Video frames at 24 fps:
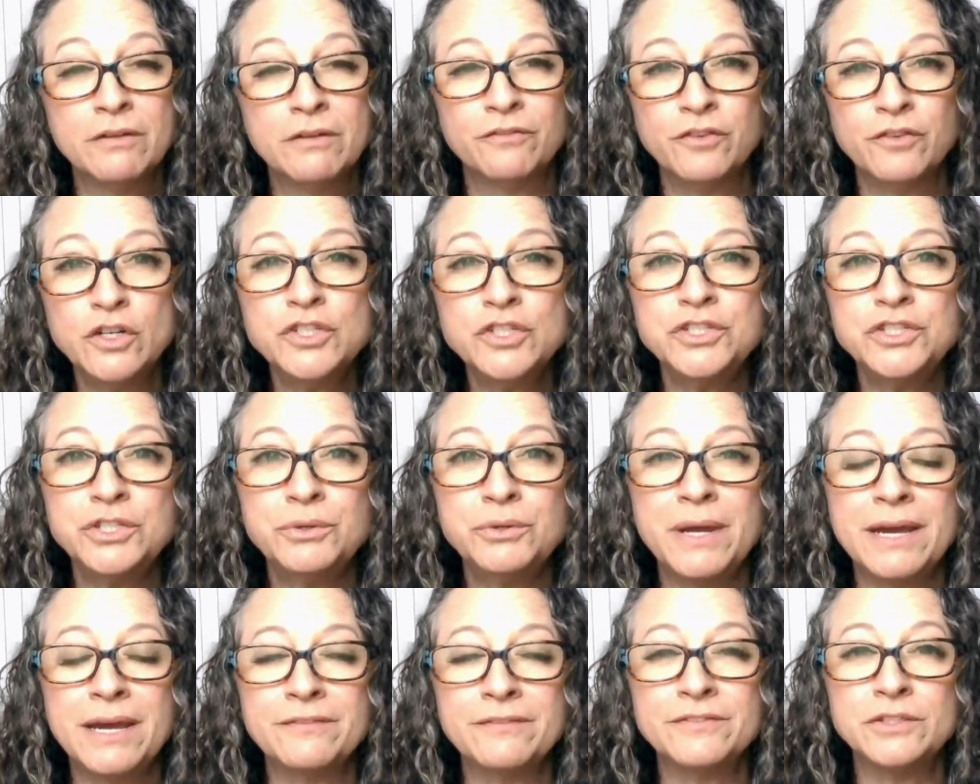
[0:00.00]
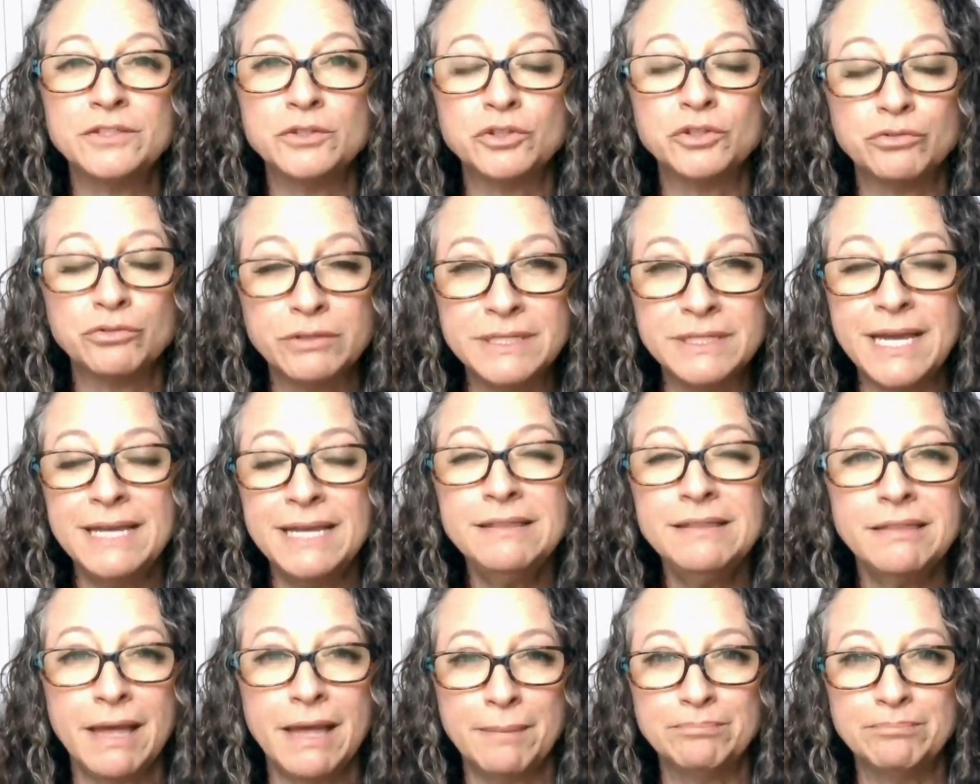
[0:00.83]
first you have to
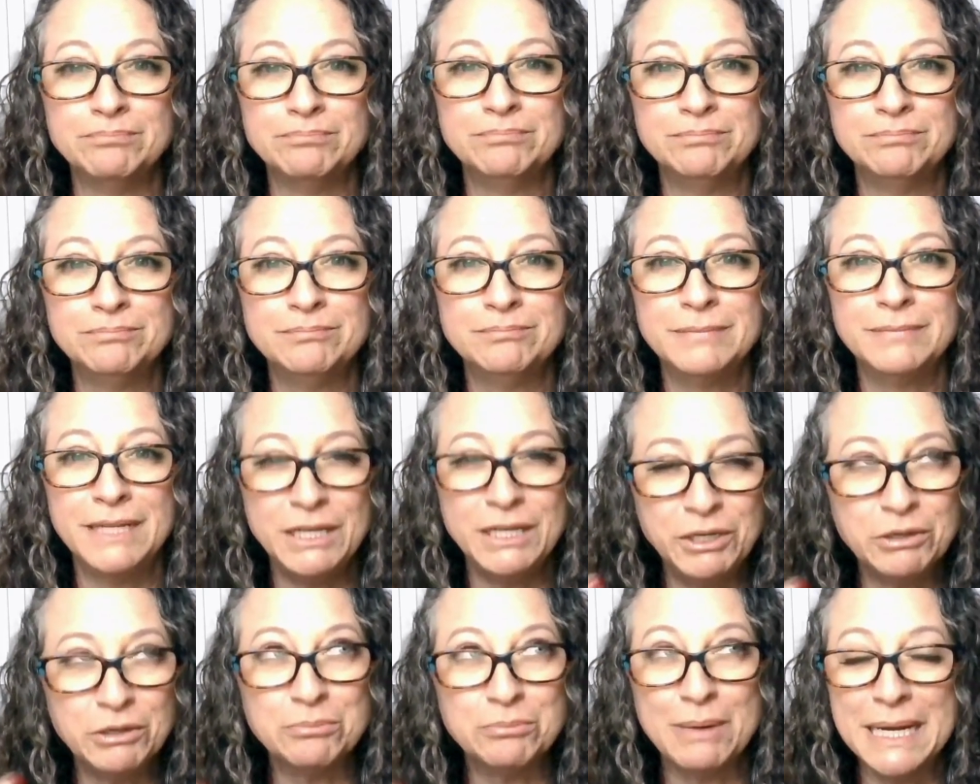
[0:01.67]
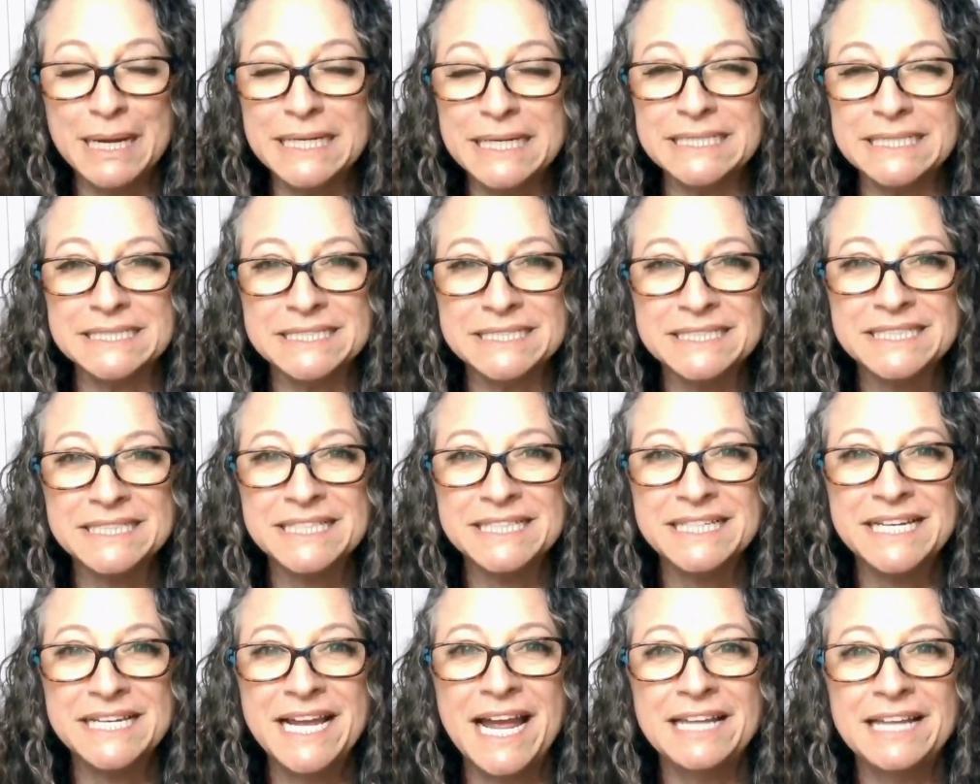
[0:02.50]
create them in your mind
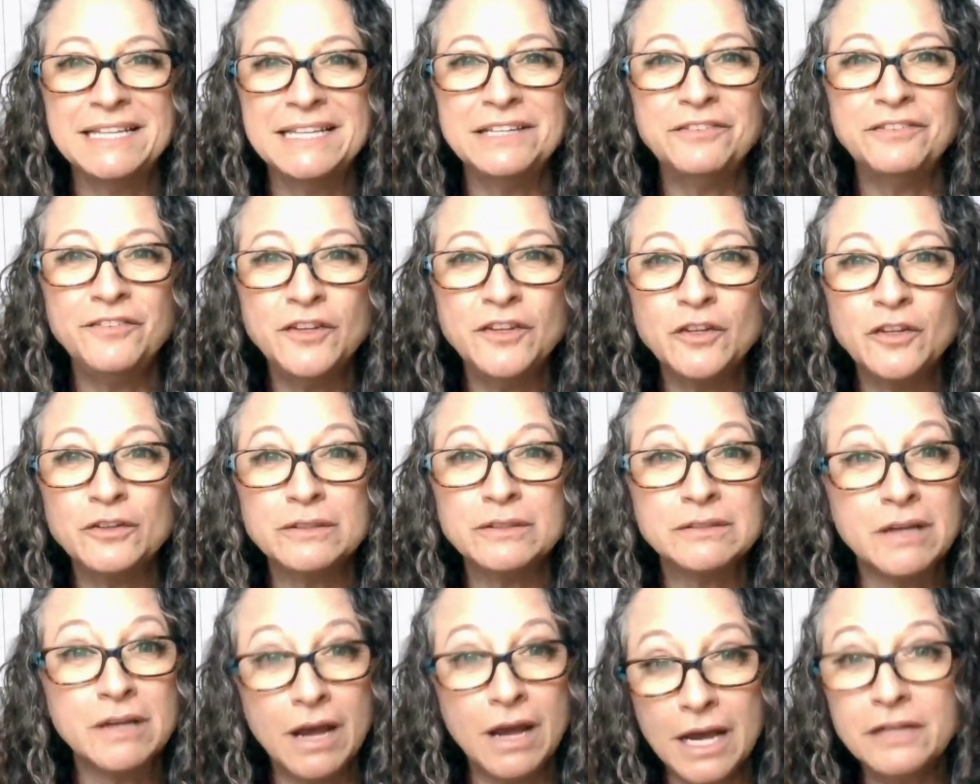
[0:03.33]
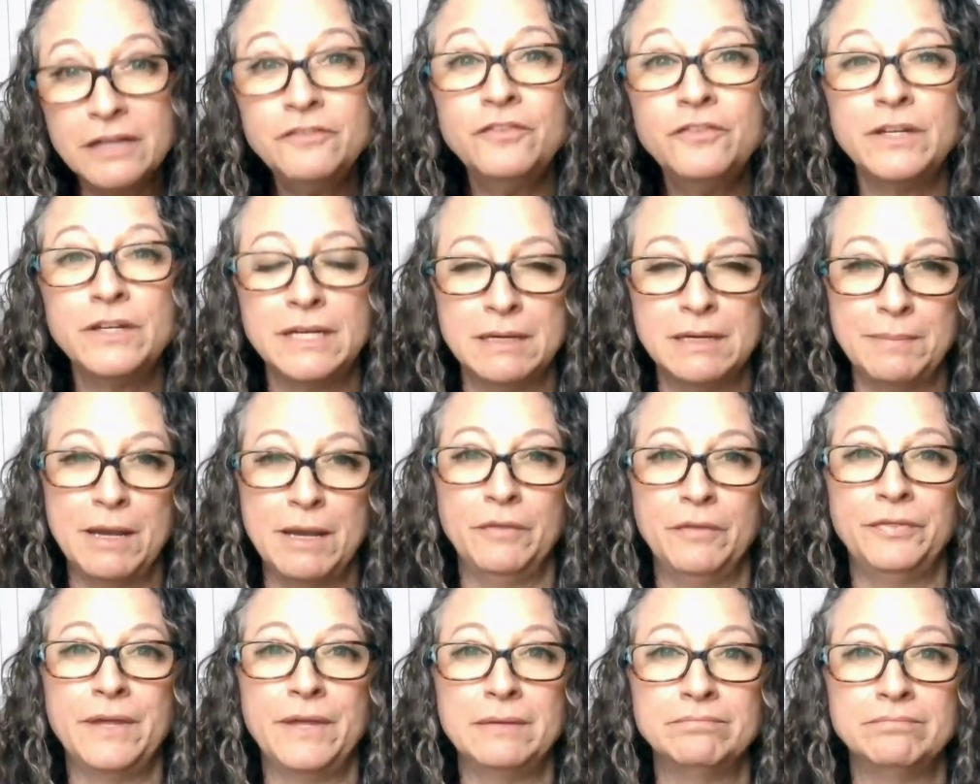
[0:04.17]
and then feel confident
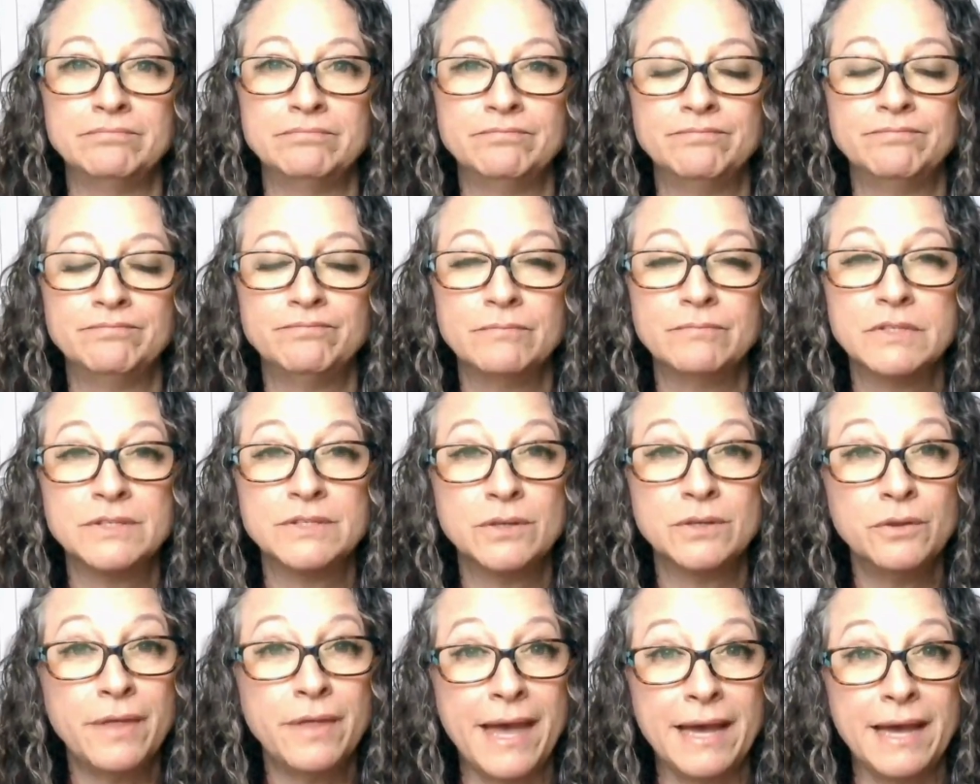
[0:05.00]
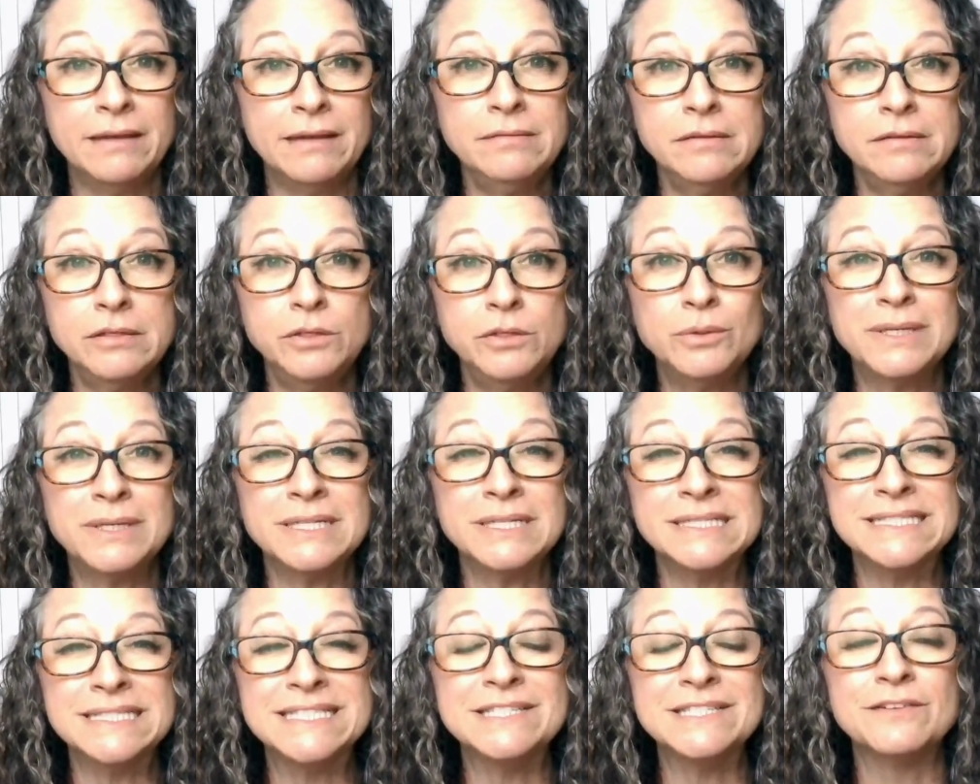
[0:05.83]
about them so that you
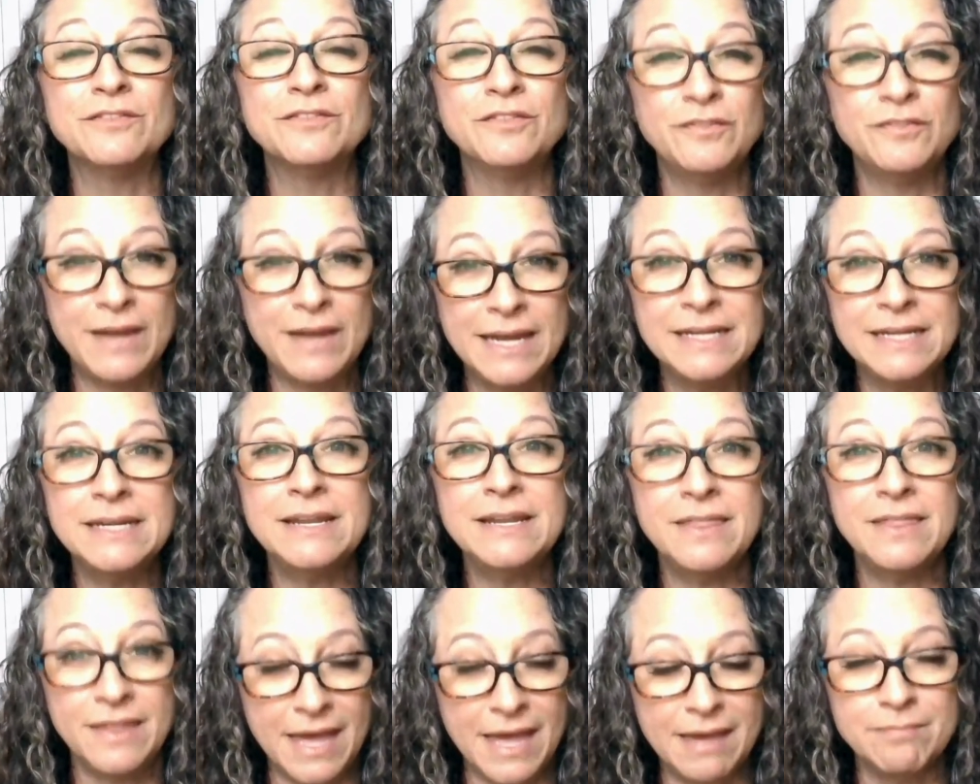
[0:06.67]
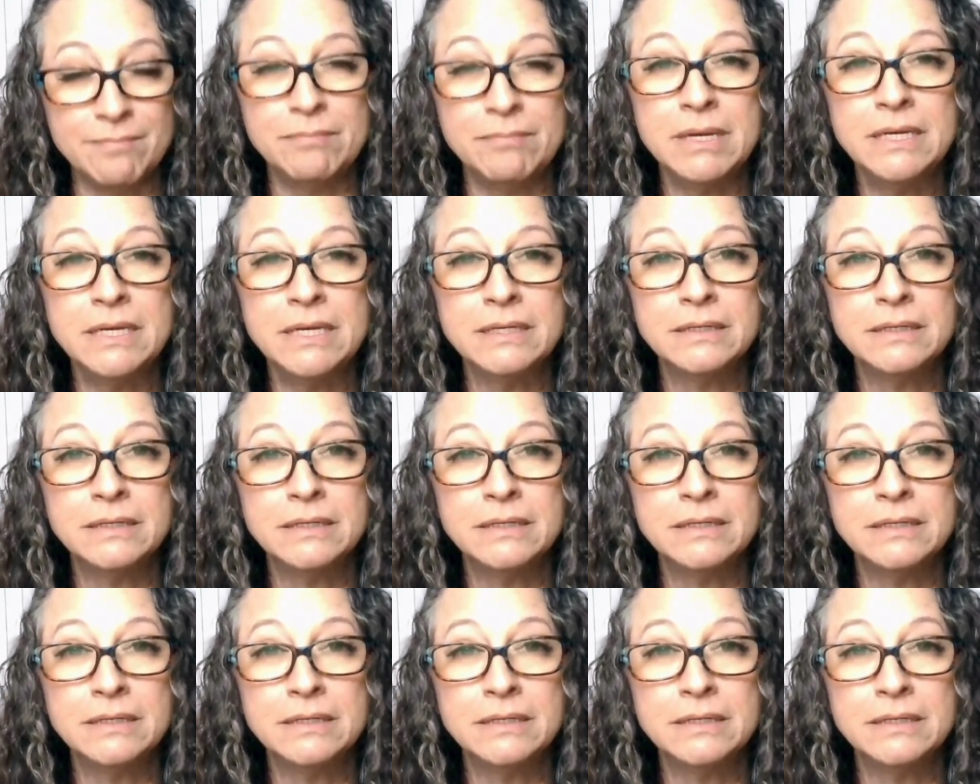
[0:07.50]
can defend them